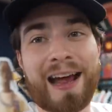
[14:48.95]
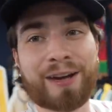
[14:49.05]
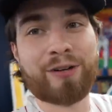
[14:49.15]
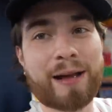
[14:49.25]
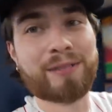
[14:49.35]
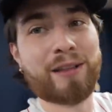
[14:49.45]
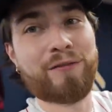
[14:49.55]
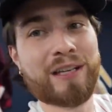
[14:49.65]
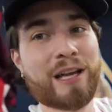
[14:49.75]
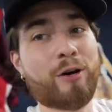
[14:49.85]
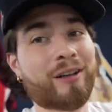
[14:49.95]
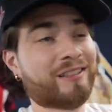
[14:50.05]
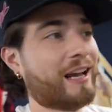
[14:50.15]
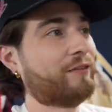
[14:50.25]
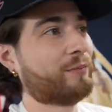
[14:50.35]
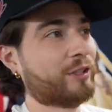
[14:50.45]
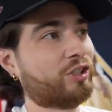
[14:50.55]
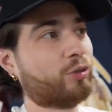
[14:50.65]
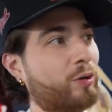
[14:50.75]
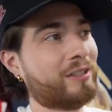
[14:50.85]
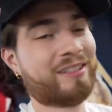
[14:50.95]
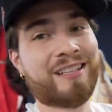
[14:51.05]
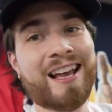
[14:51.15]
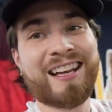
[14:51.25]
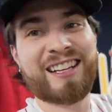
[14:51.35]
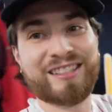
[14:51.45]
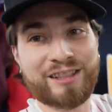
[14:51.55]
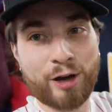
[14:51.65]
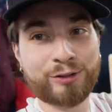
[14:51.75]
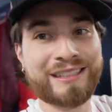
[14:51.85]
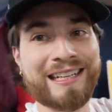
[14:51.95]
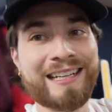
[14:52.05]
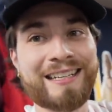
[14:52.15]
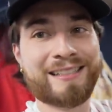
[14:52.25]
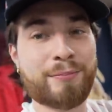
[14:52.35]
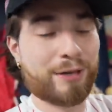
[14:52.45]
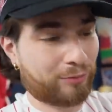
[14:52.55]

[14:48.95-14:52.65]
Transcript: I grabbed in the video, aside from the shorts, because those need to be